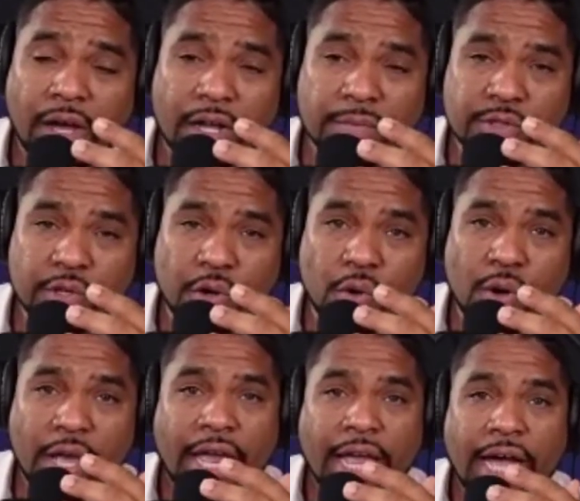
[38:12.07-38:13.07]
So
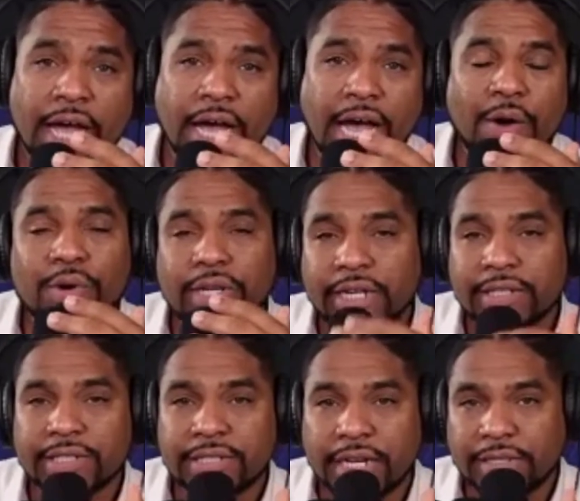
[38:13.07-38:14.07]
I would like
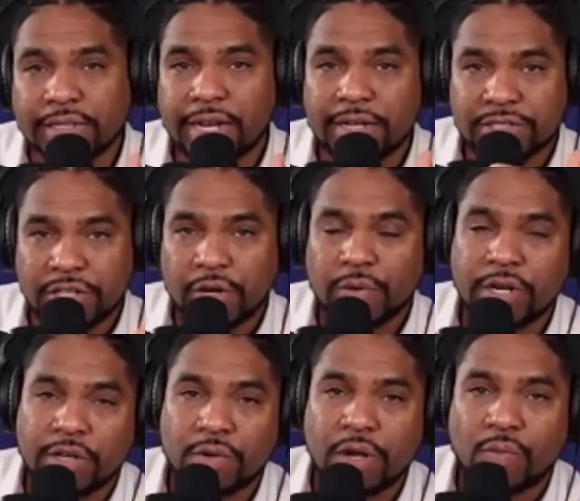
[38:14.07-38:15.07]
to take that and share with
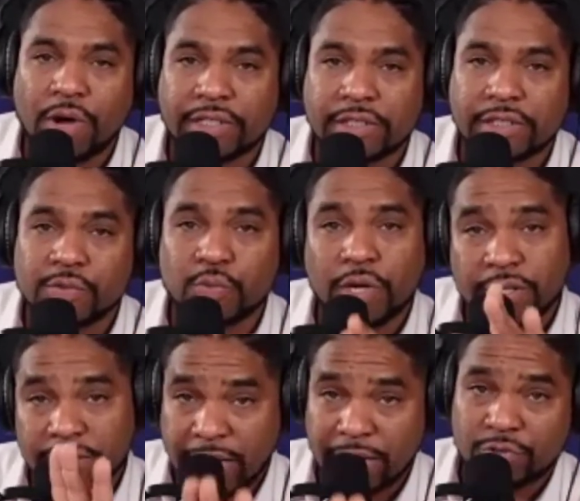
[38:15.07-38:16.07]
anyone watching this. One,
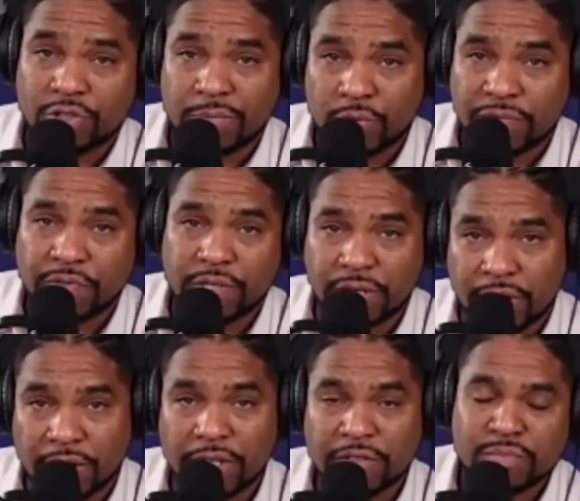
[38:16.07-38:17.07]
stay out of trouble if you're
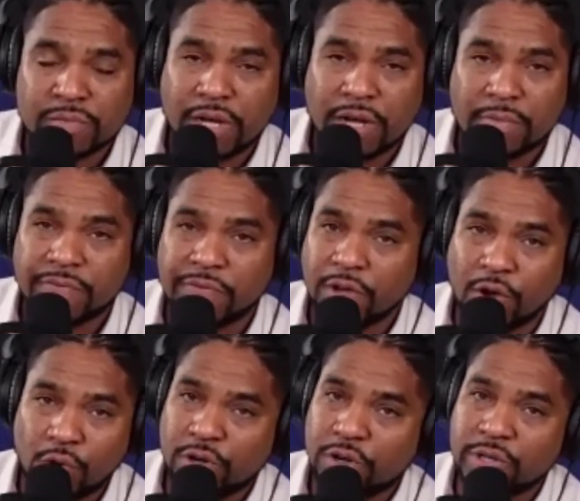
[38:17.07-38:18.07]
young. If you're
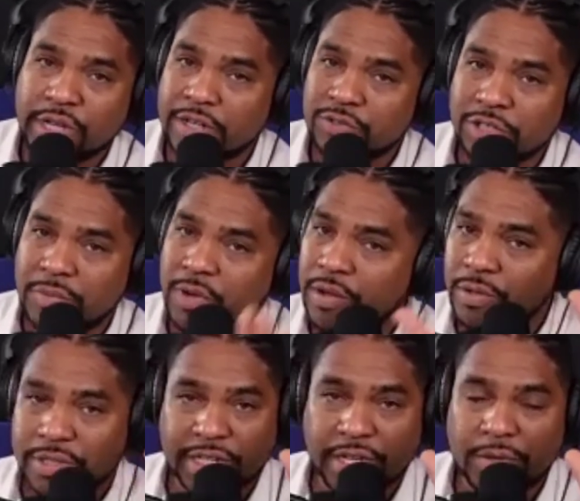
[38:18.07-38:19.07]
older and you got in trouble, I don't know
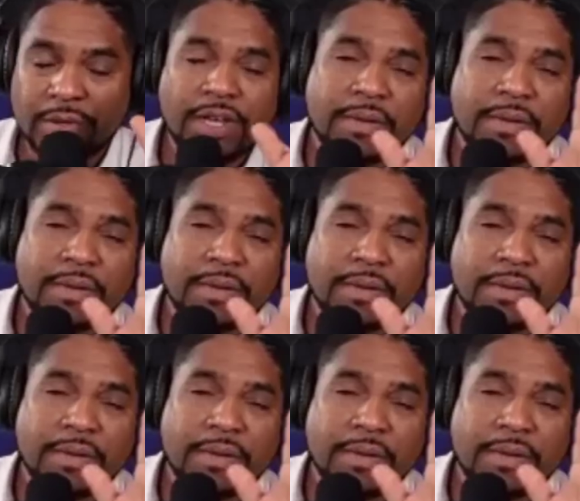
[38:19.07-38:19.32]
what to tell you.